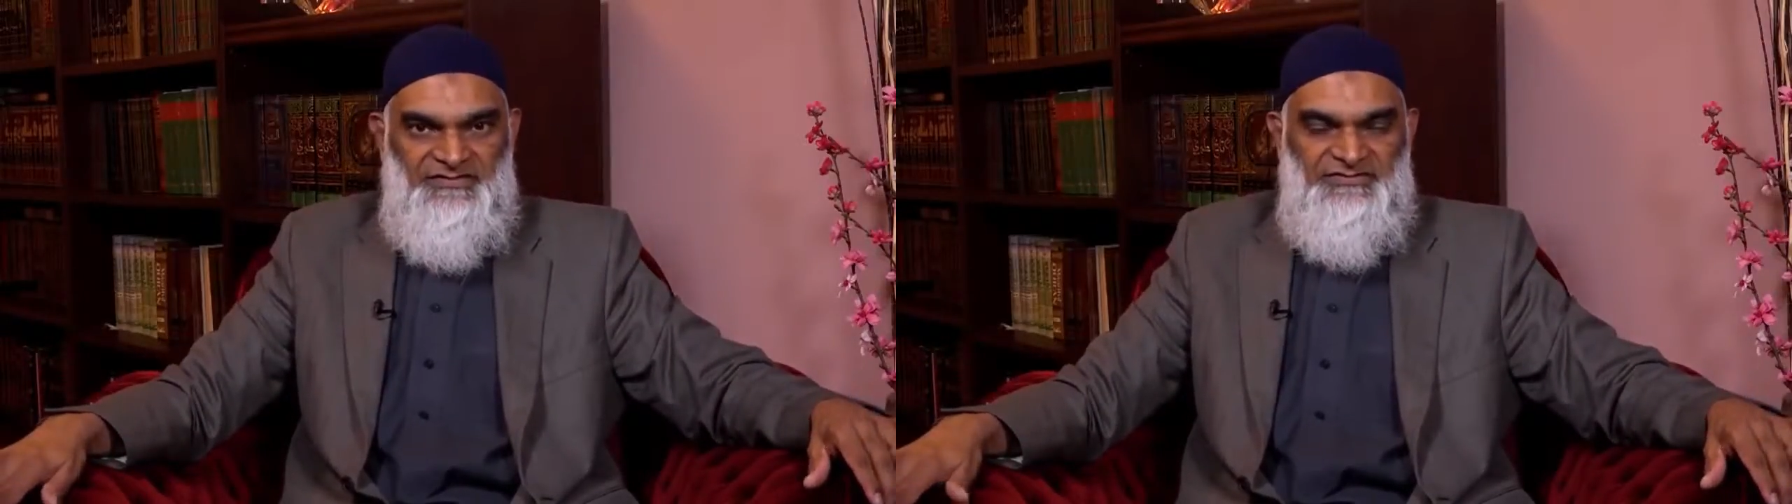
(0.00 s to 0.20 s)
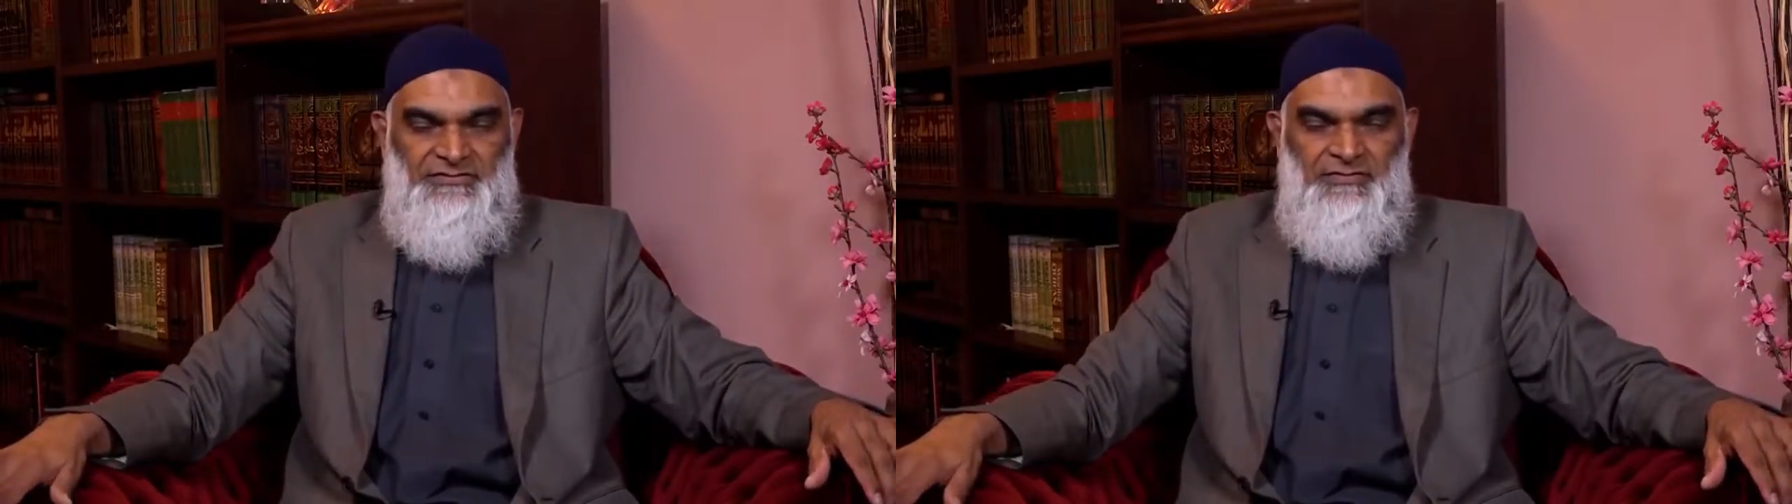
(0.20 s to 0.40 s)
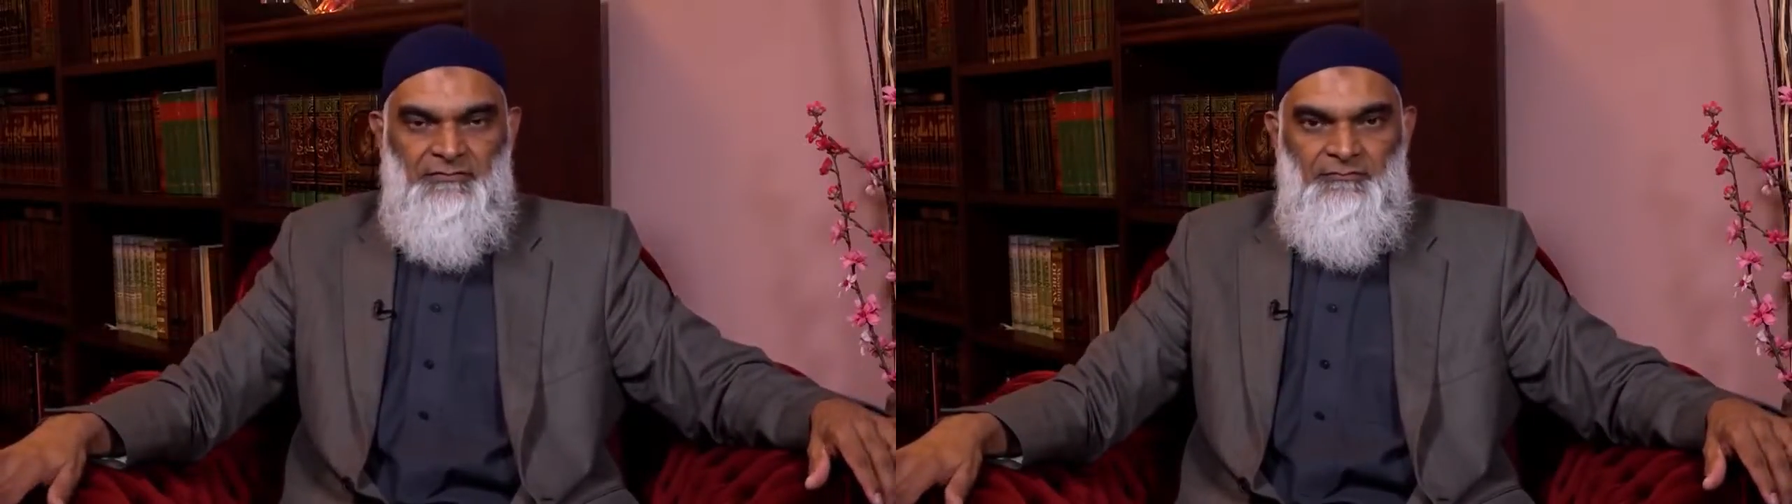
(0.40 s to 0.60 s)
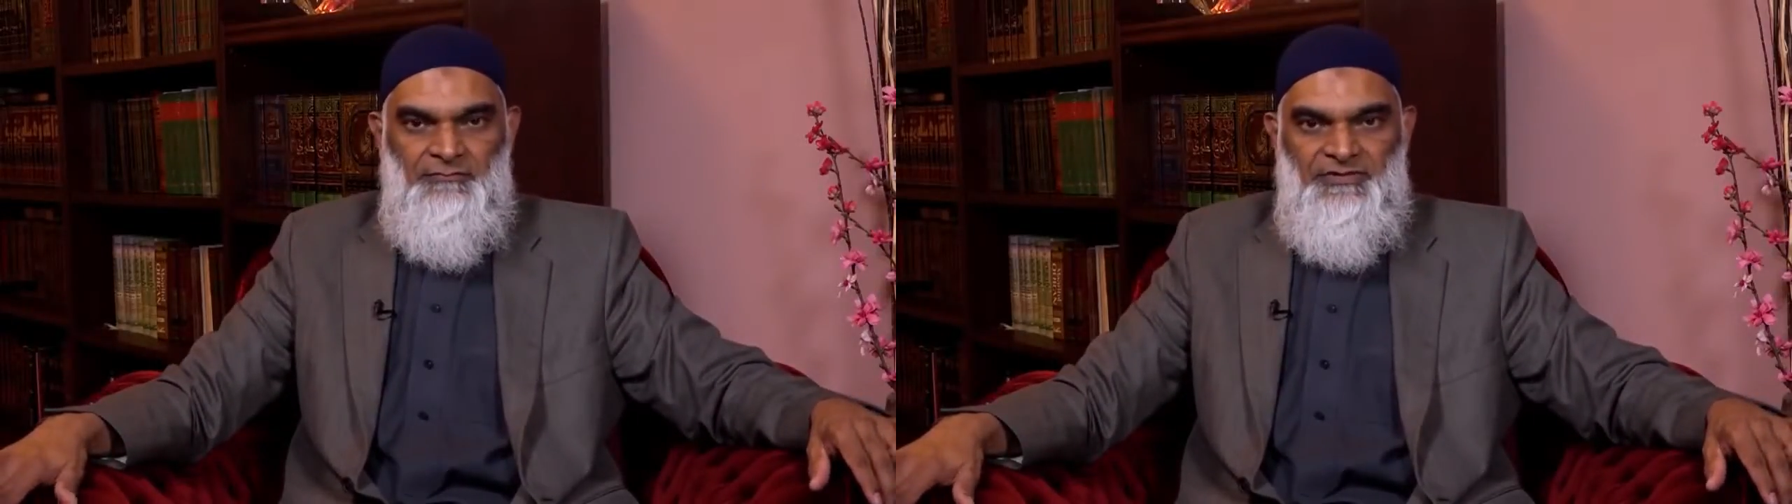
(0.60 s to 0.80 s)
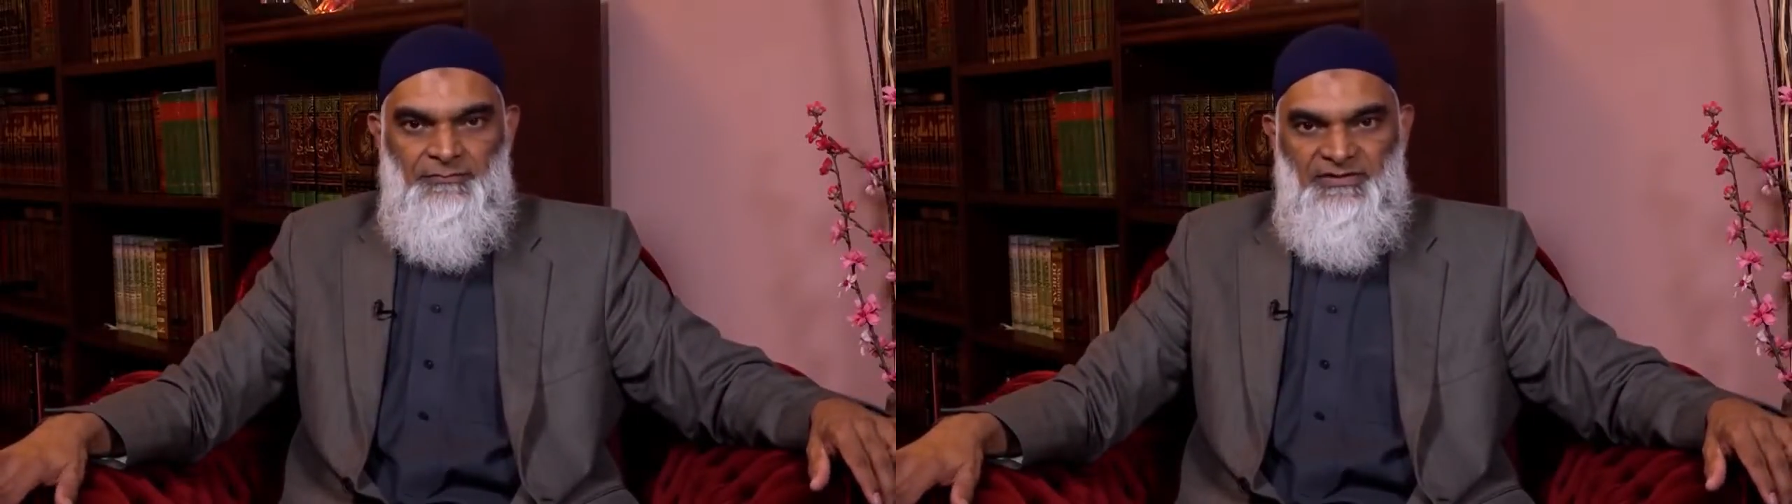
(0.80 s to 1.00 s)
this
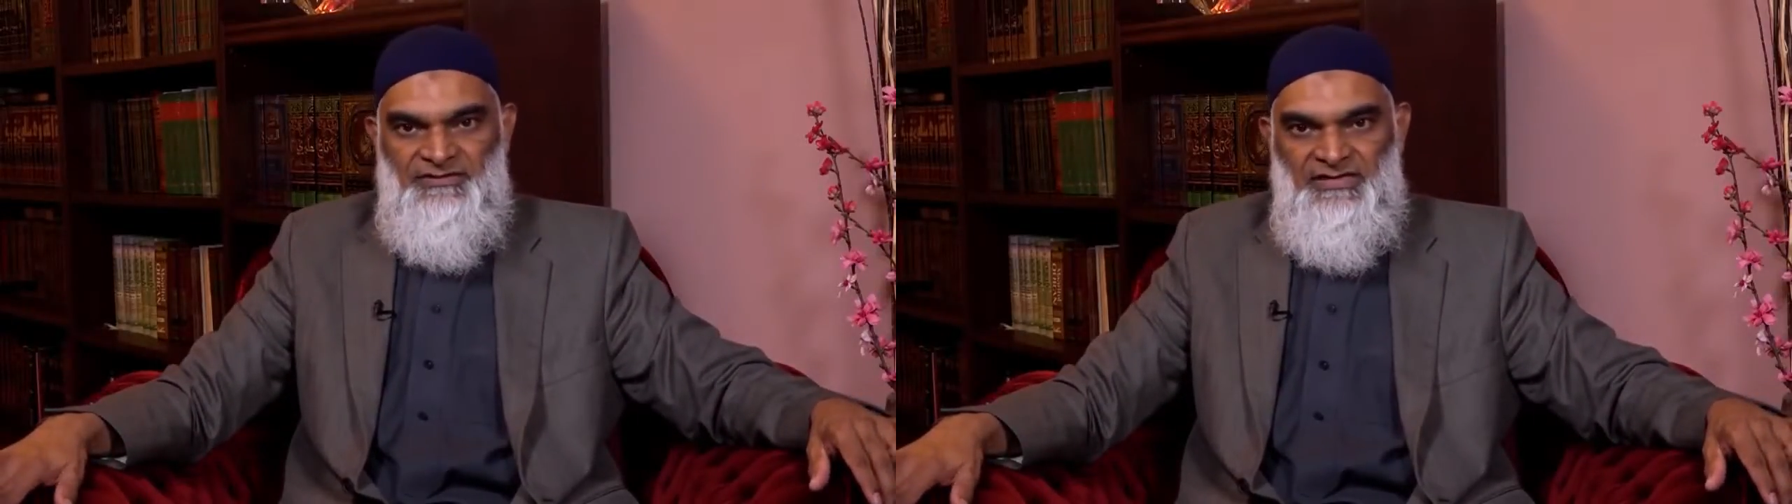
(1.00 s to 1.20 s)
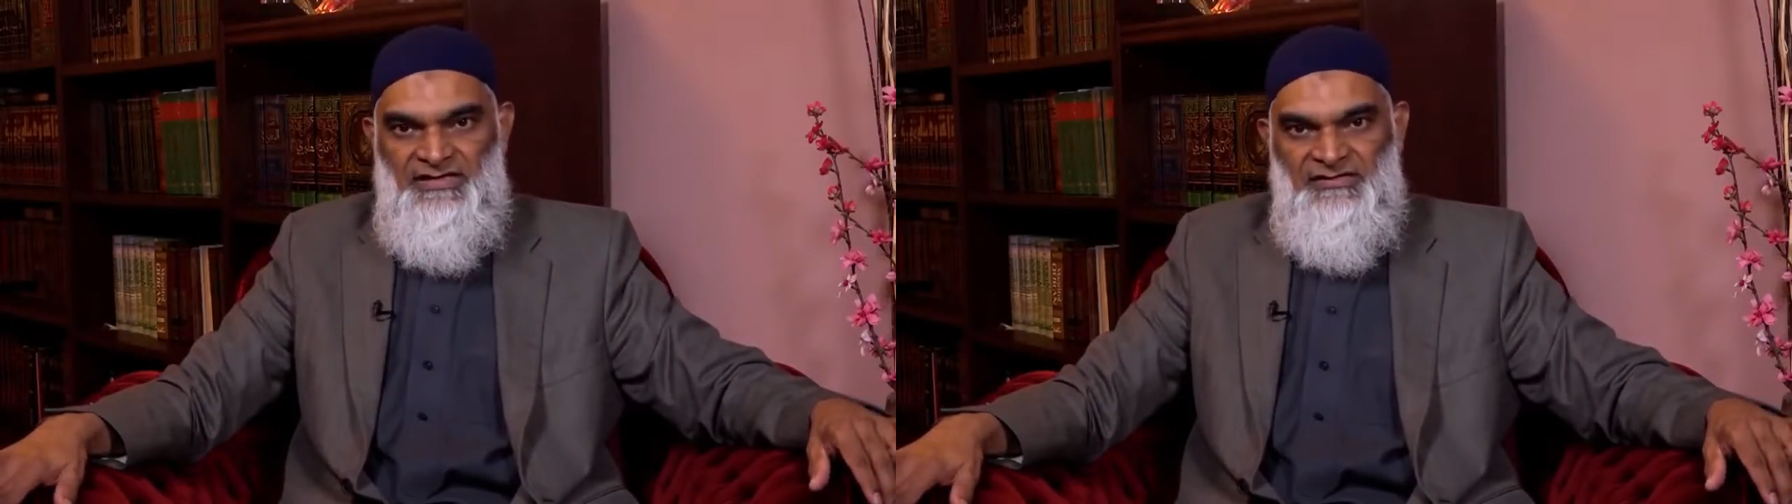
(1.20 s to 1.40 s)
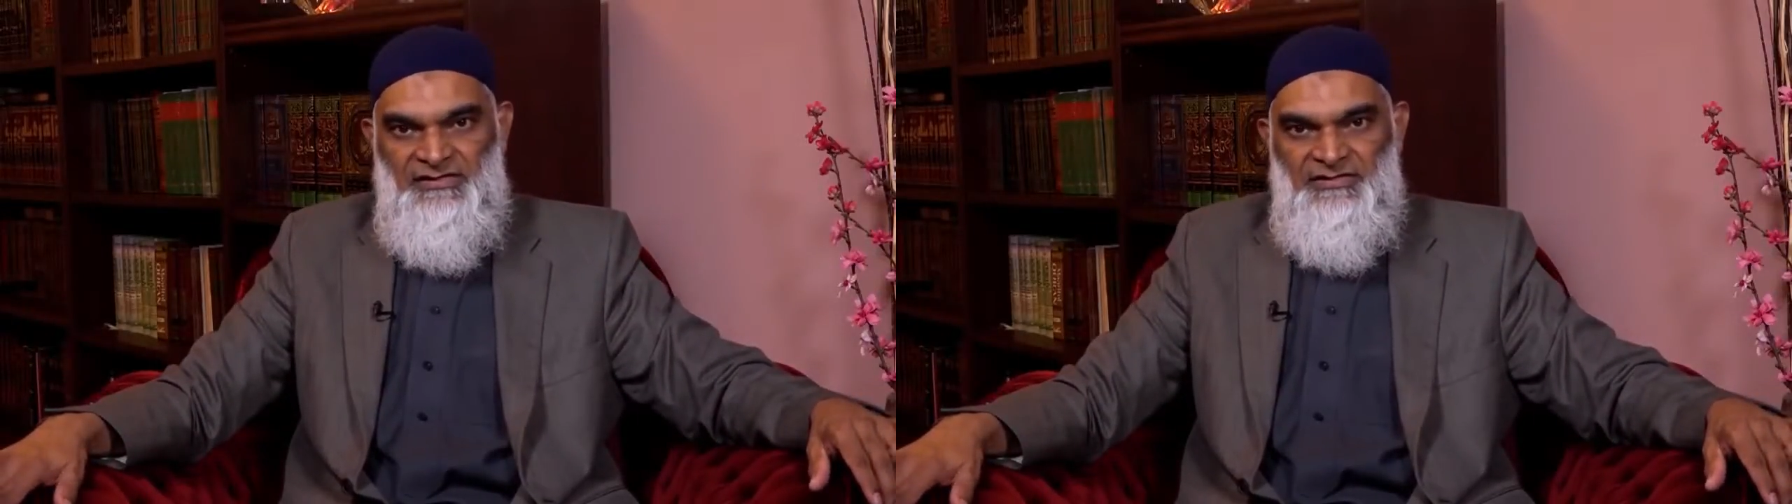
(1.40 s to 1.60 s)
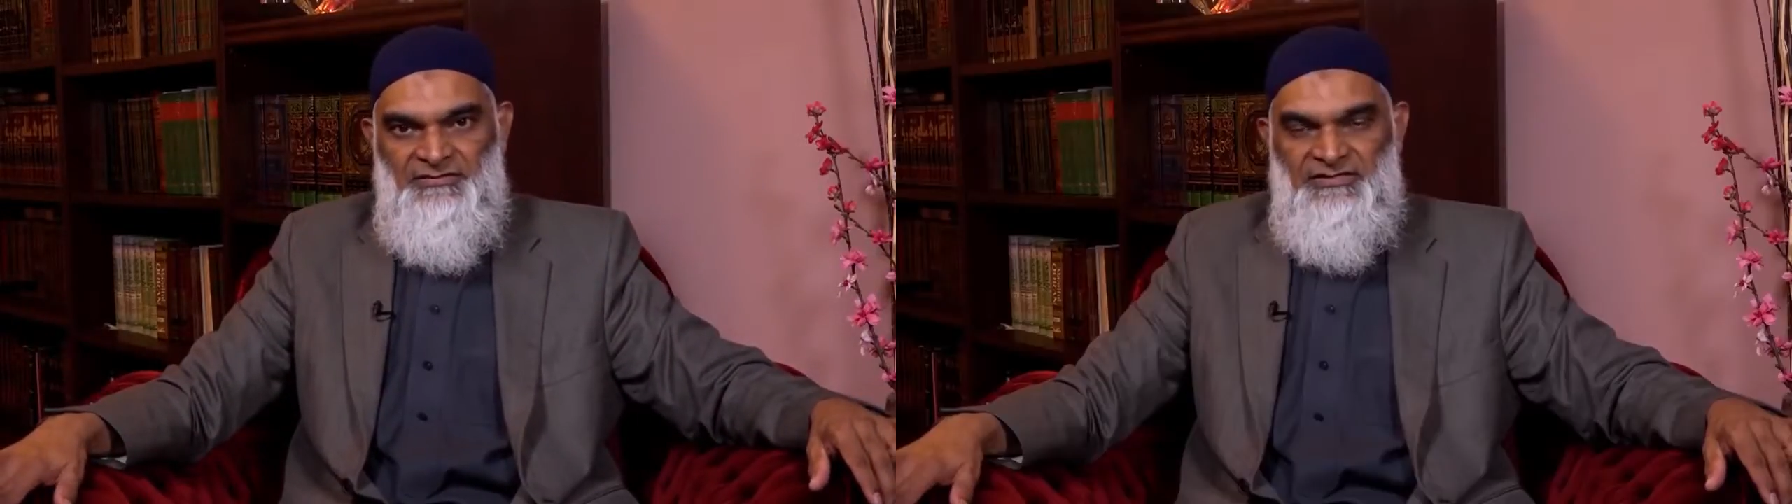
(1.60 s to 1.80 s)
term with any